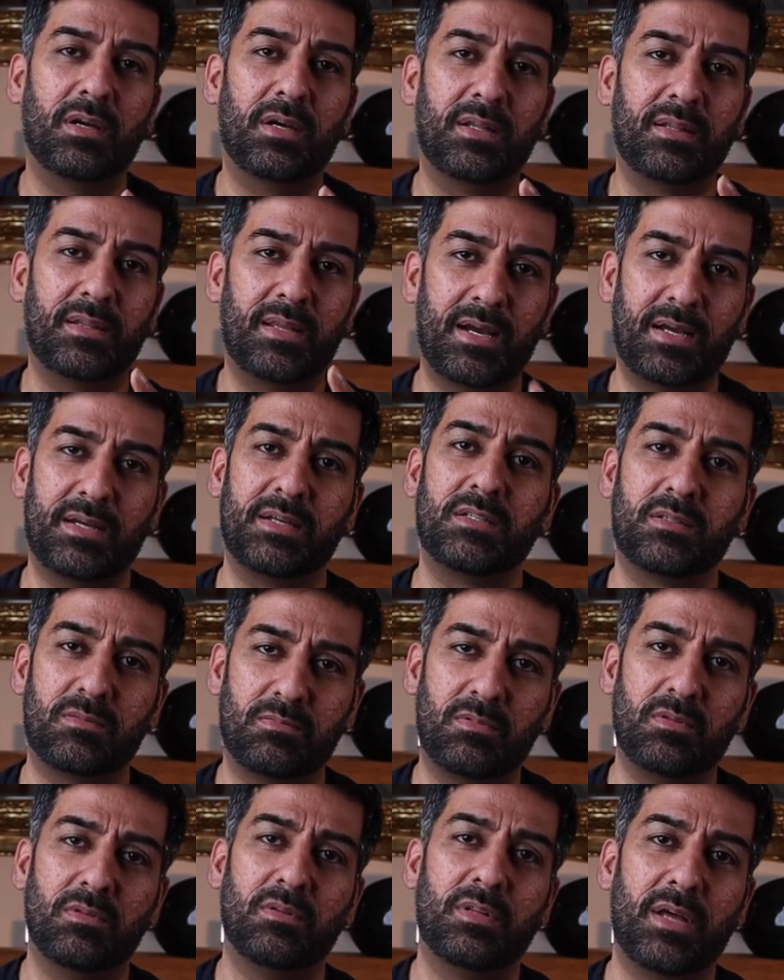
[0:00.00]
and that
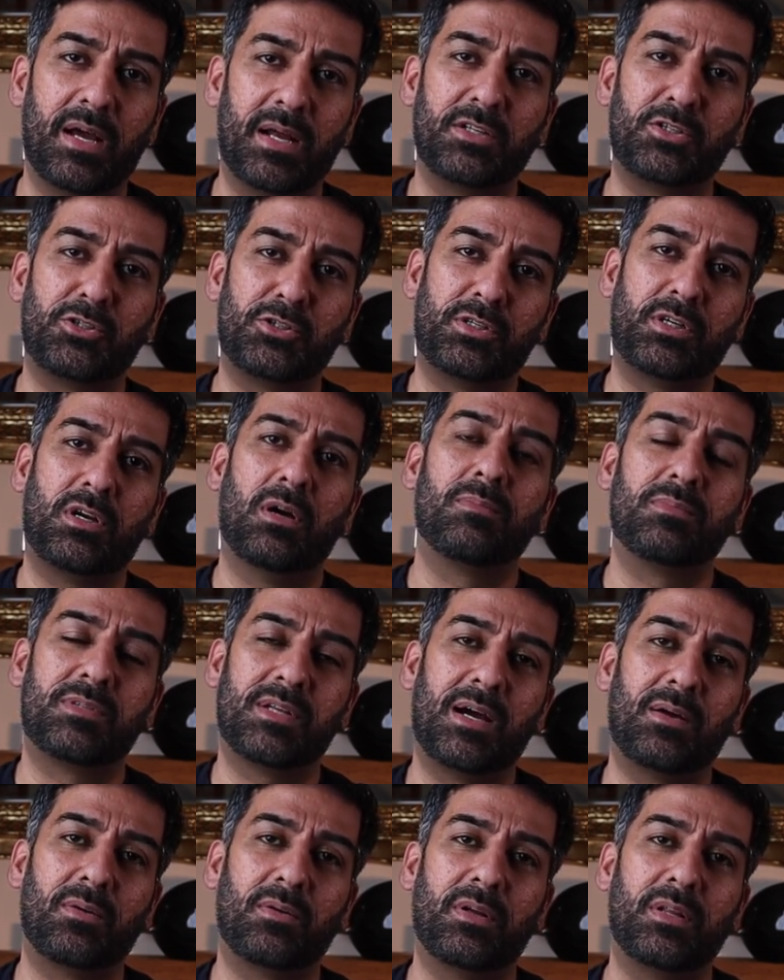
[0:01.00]
is that
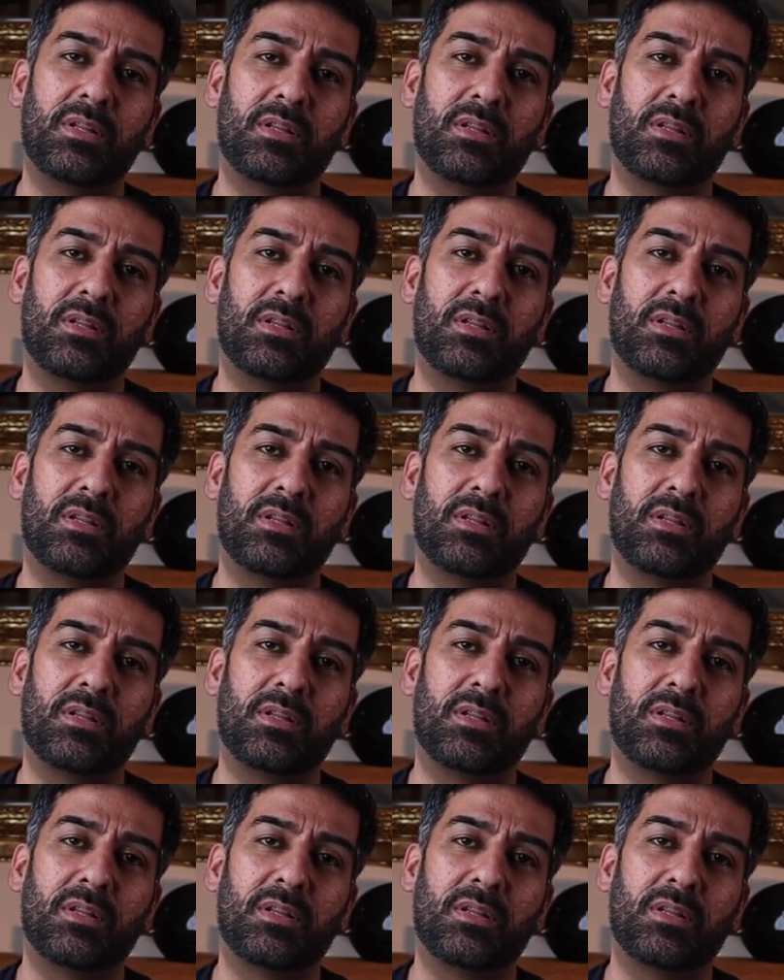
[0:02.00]
comes out